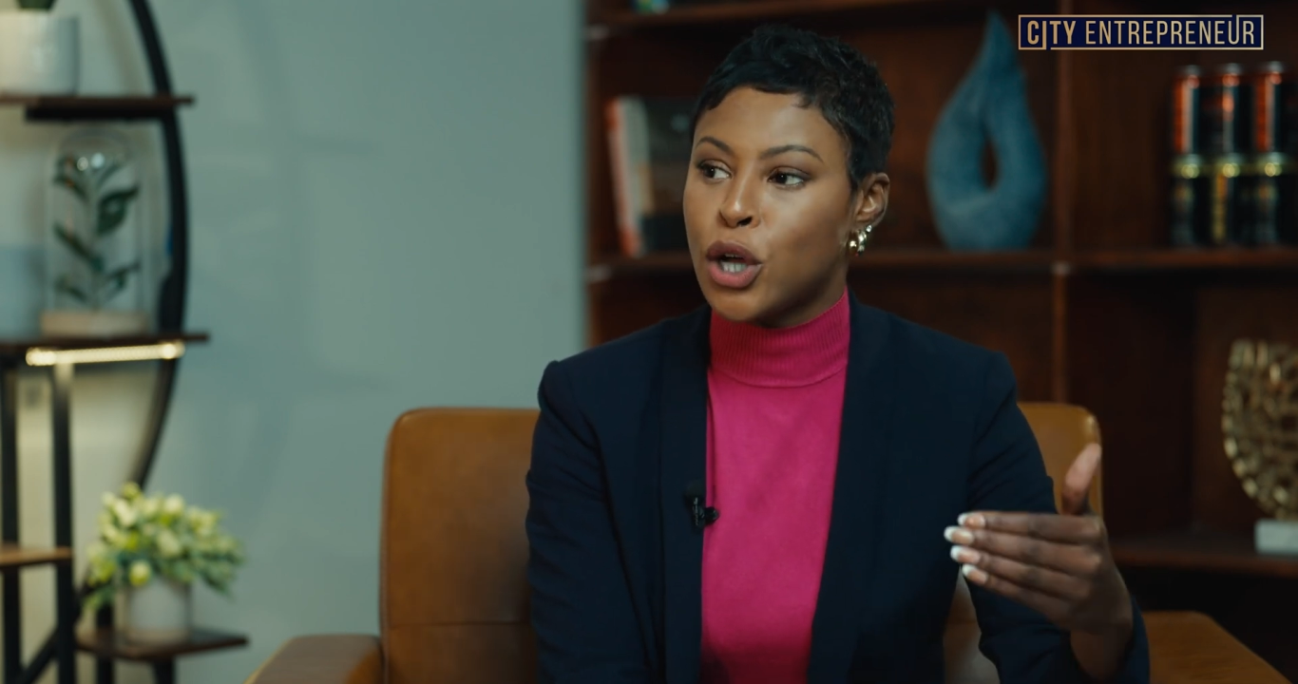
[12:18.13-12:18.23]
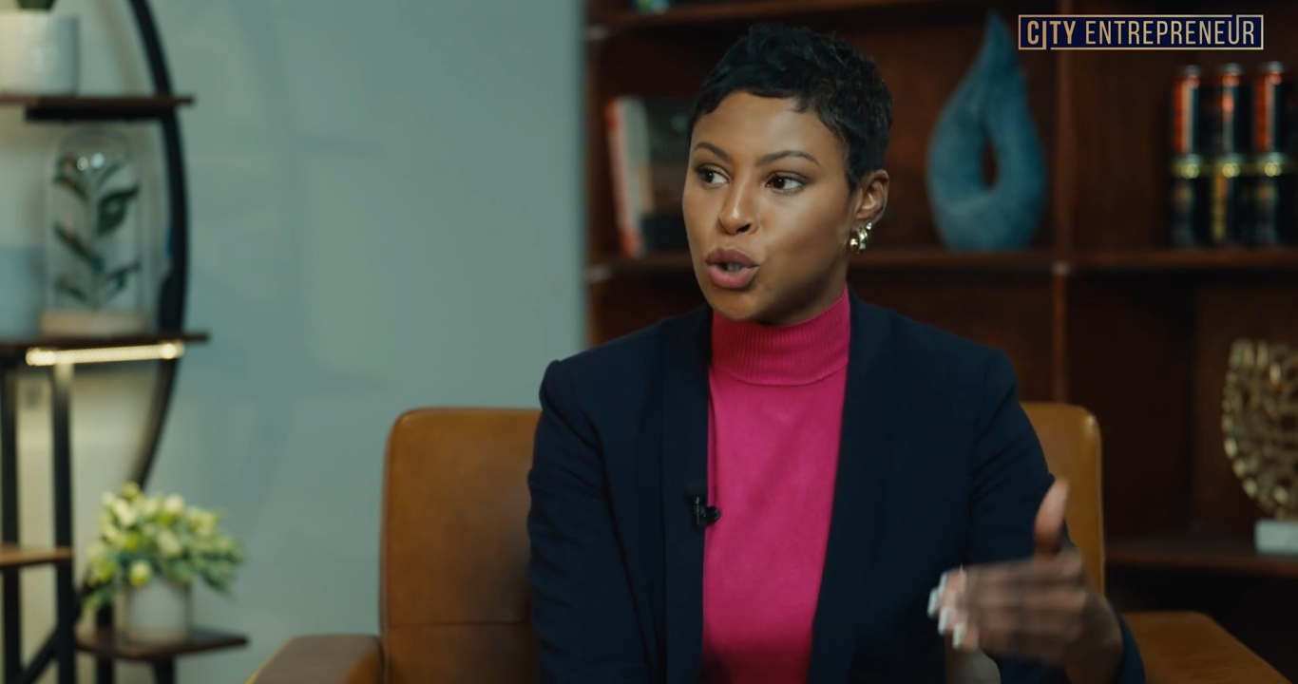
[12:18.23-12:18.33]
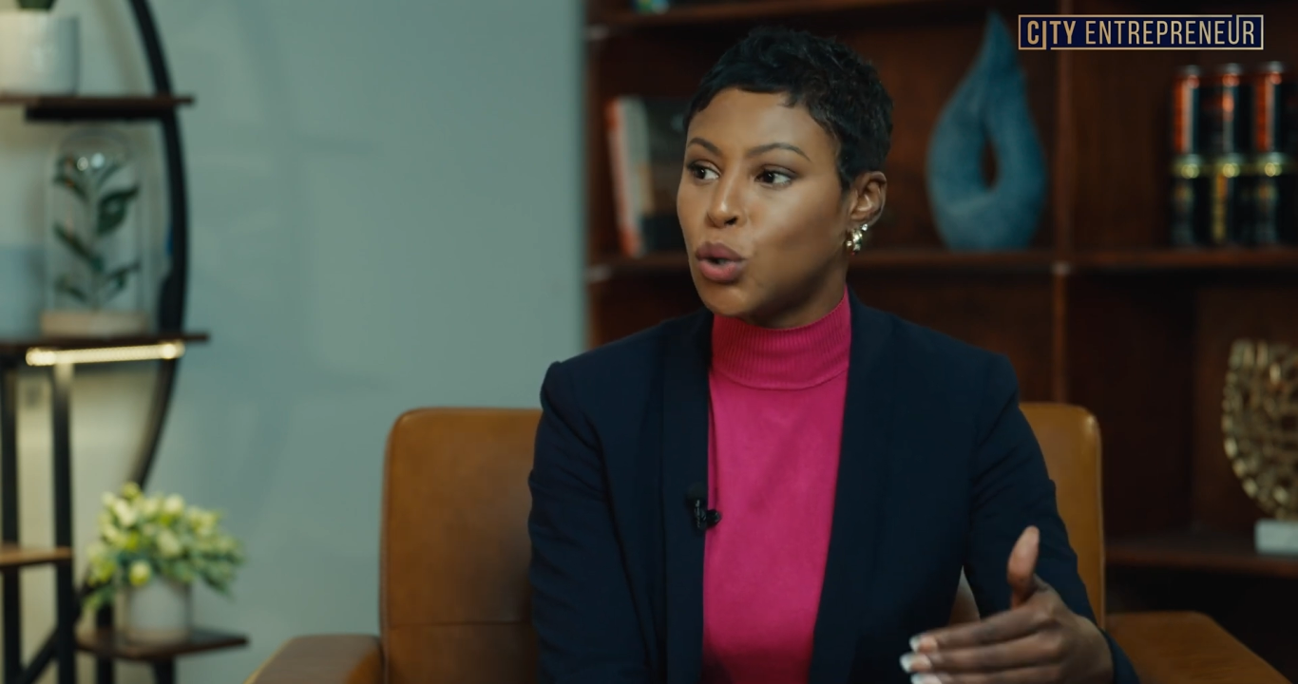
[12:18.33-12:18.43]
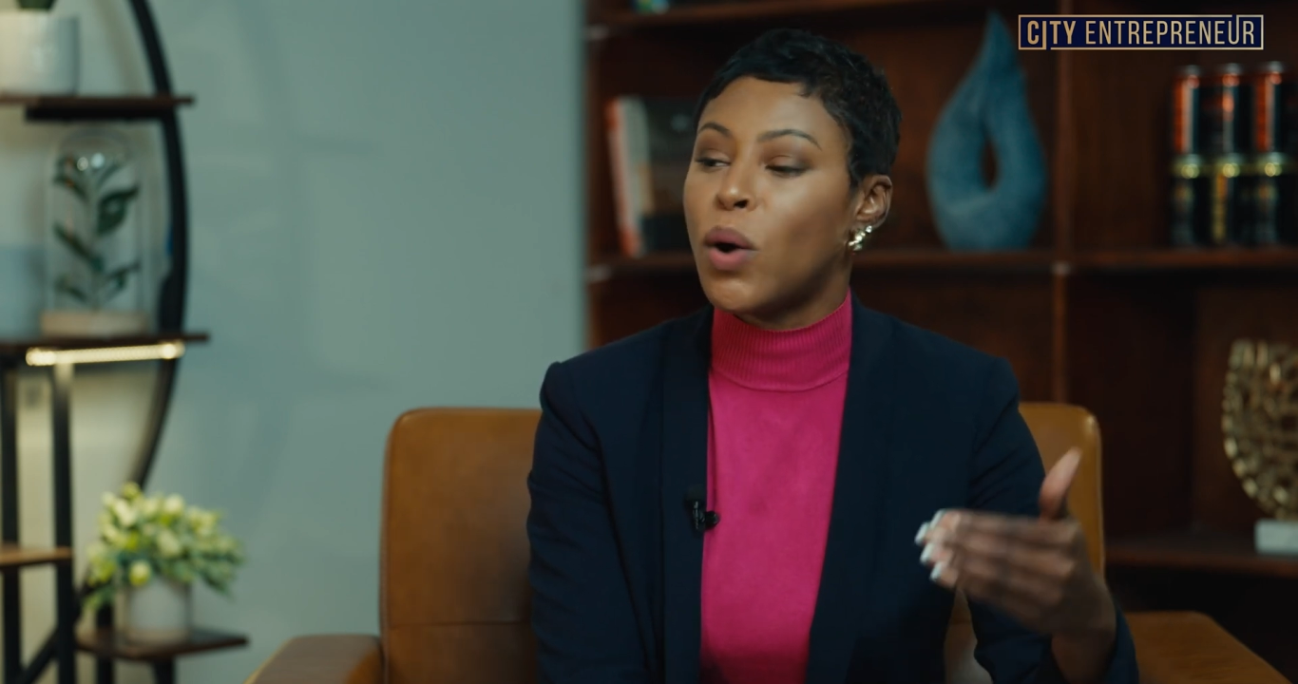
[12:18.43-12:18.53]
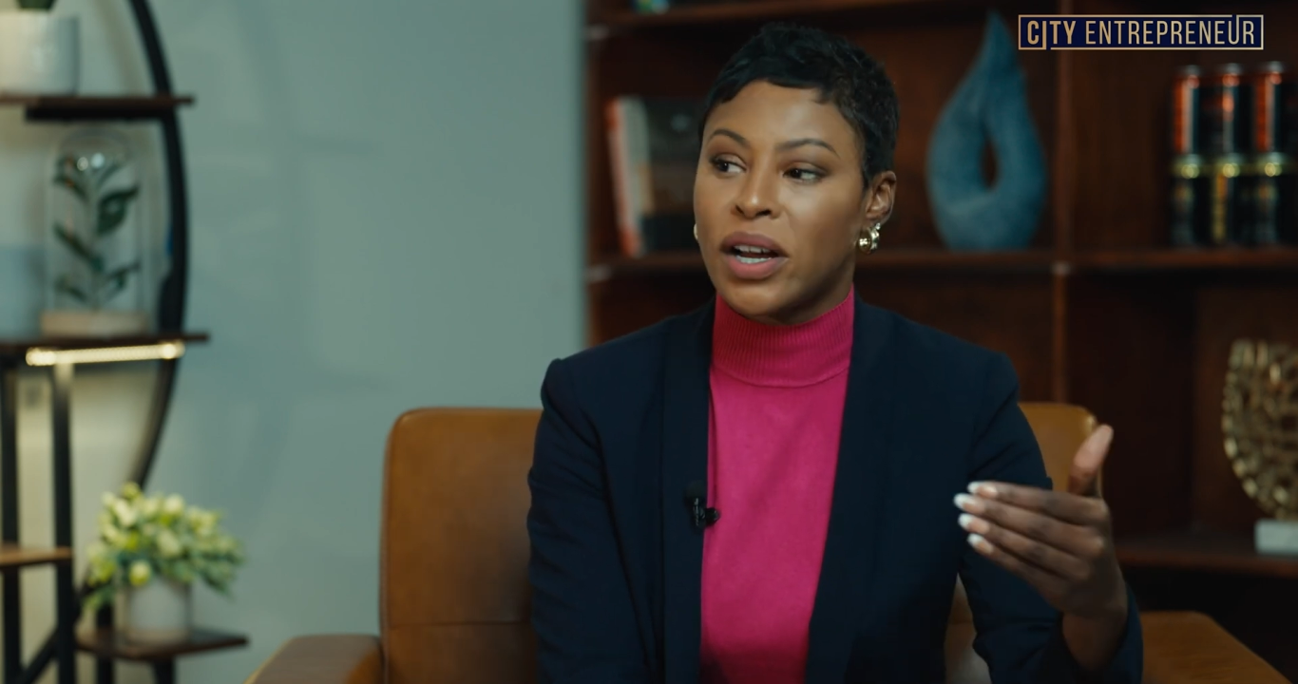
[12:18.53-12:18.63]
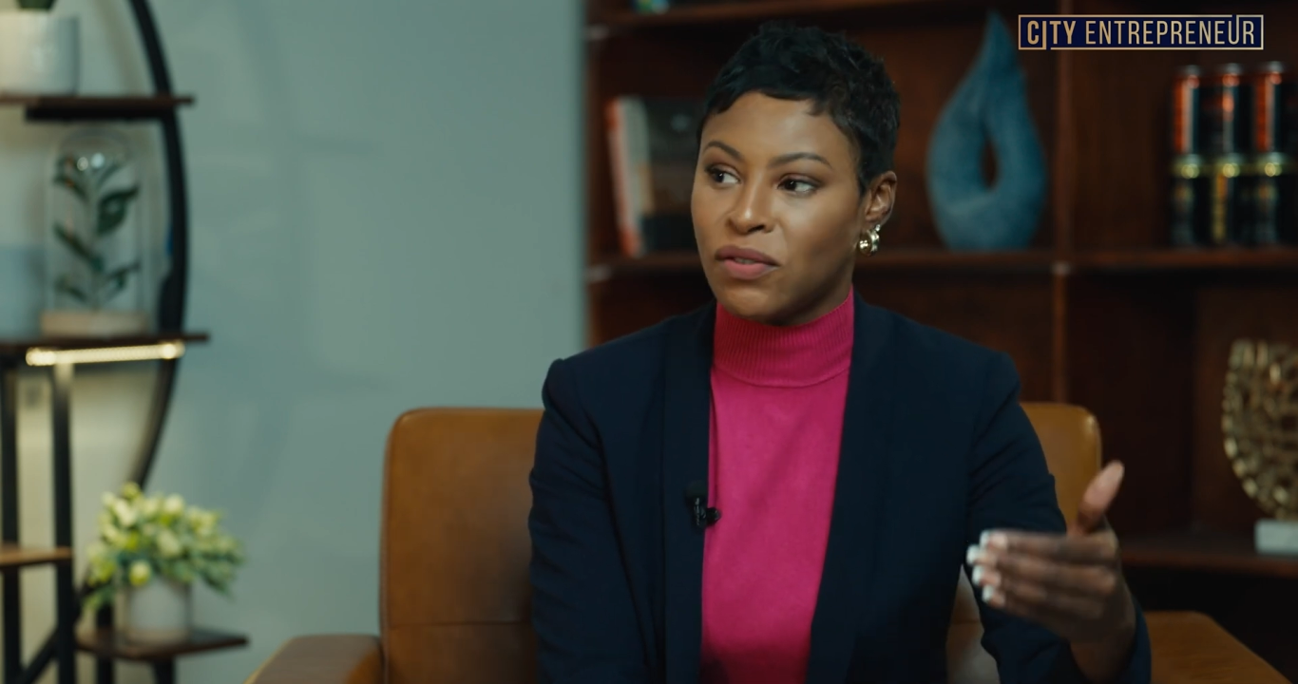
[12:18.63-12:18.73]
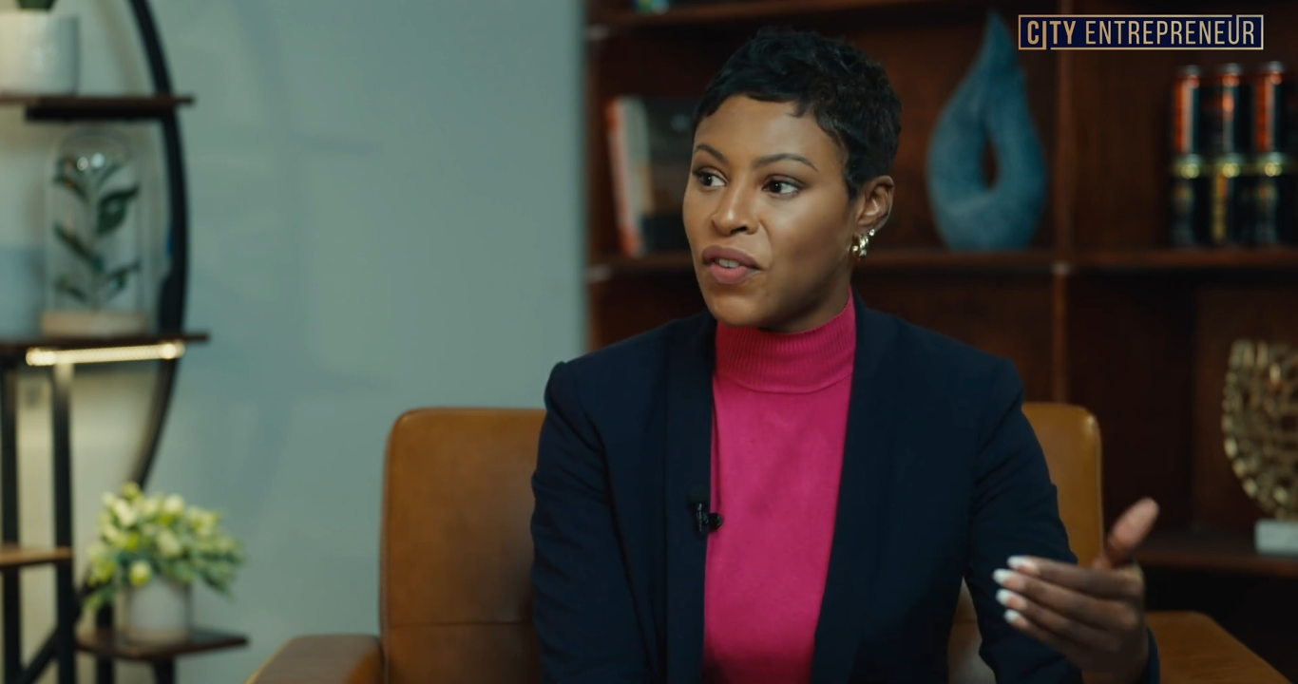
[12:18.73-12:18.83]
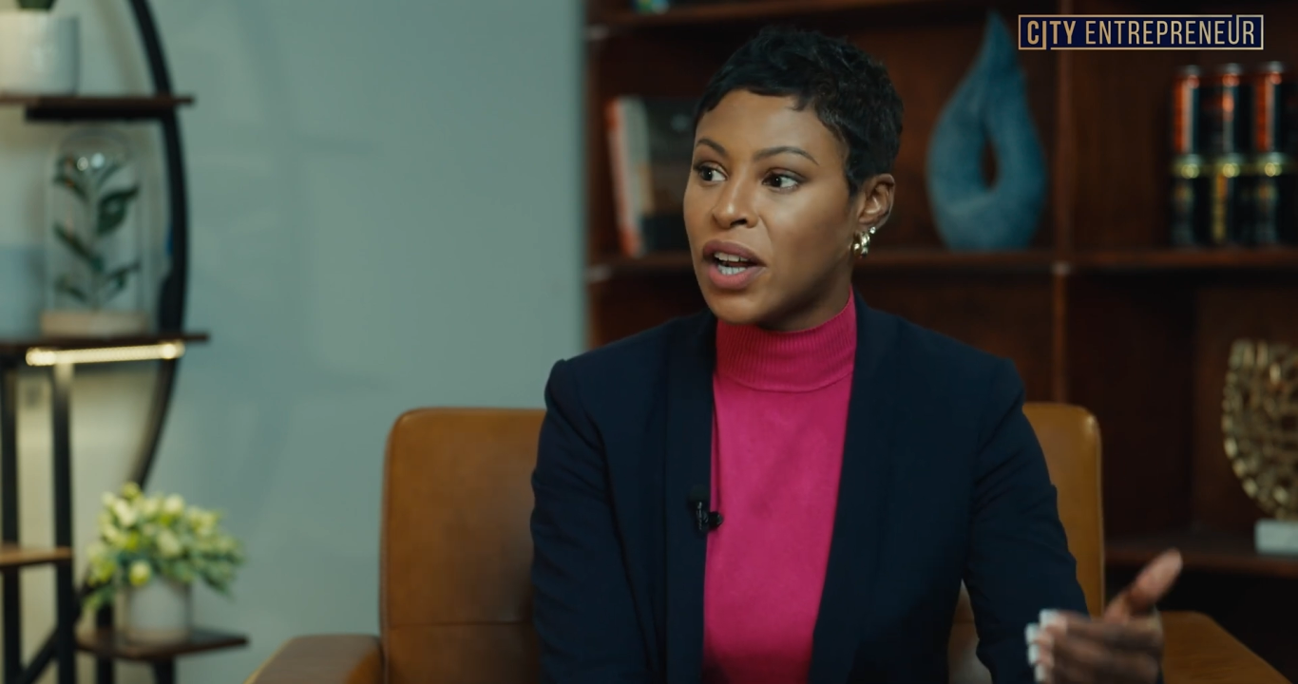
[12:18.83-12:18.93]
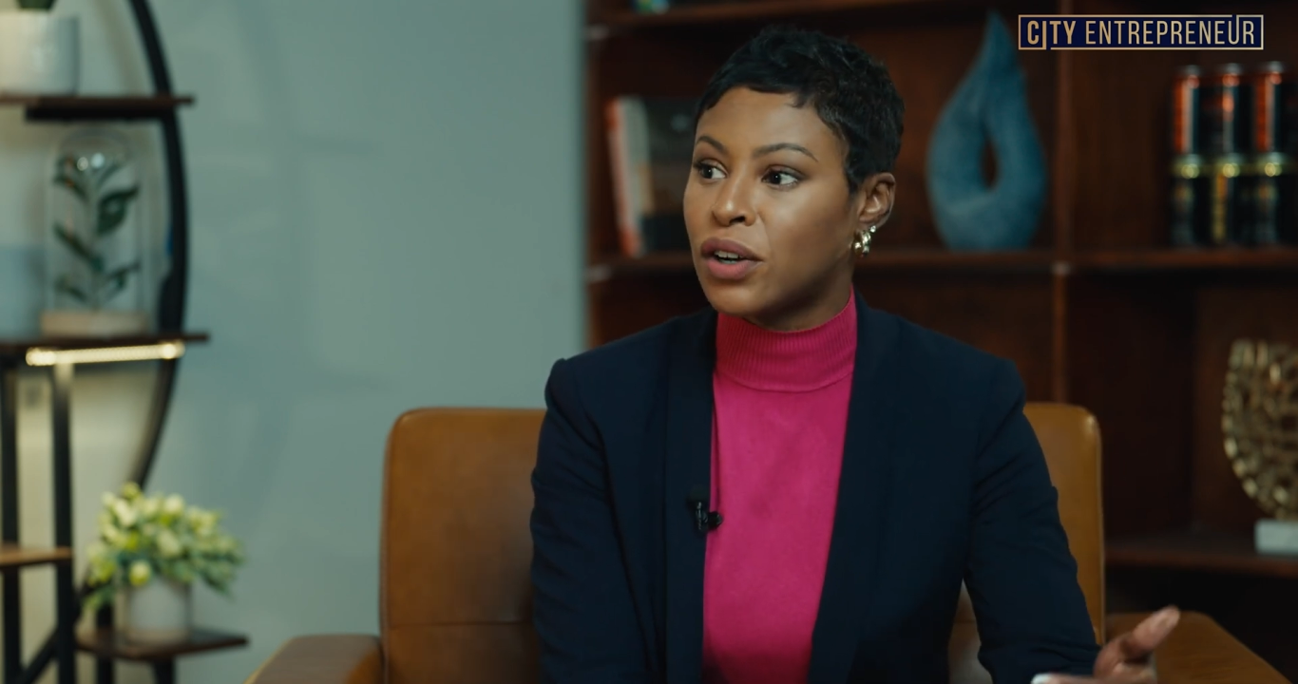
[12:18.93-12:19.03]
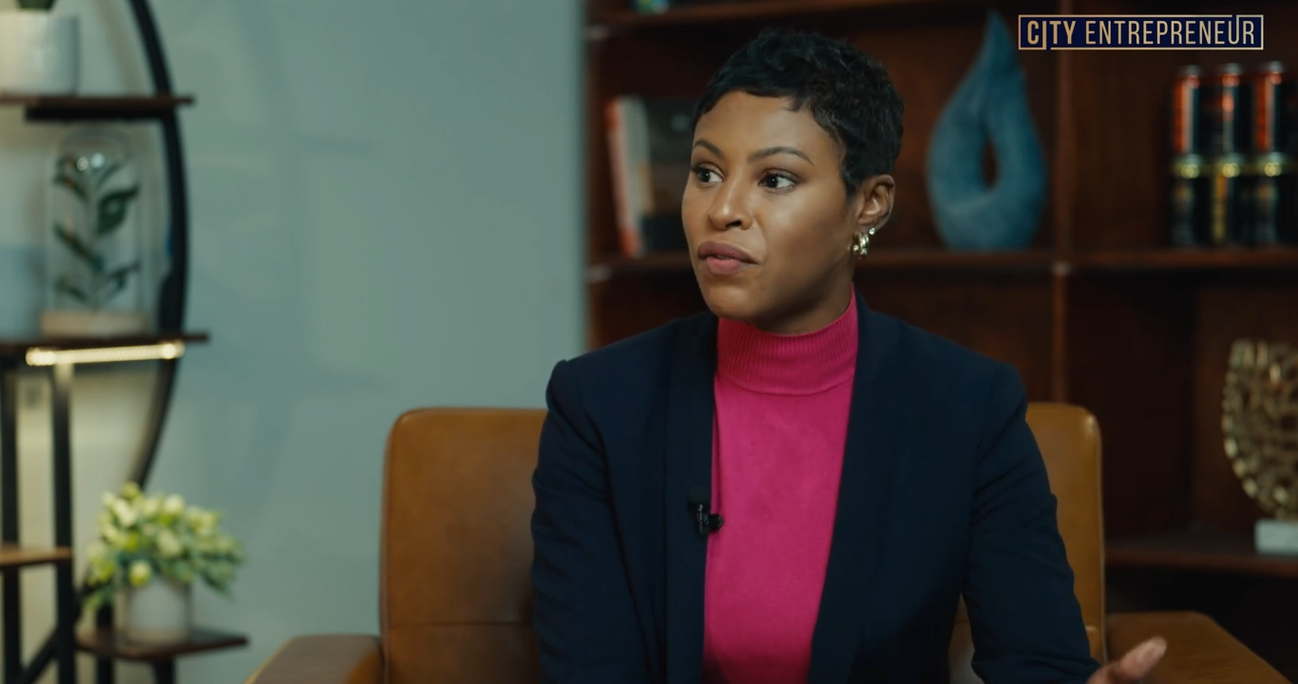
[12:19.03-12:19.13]
to
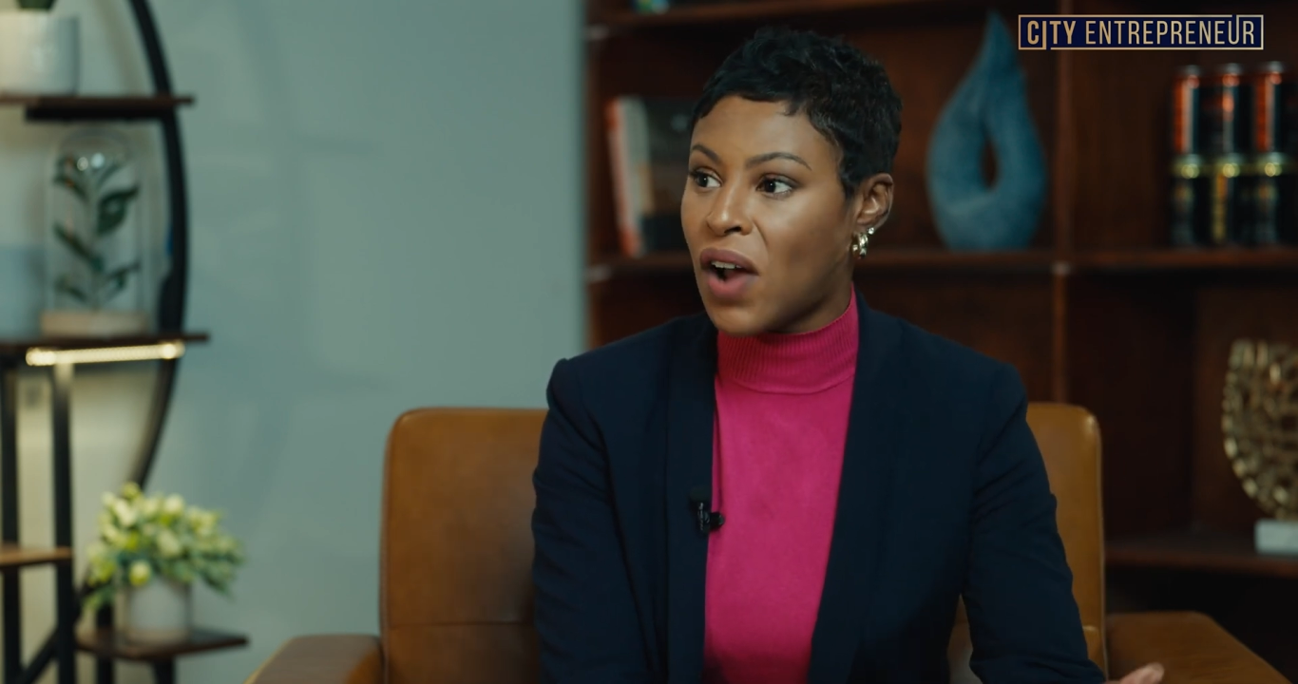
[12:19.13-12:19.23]
unfettered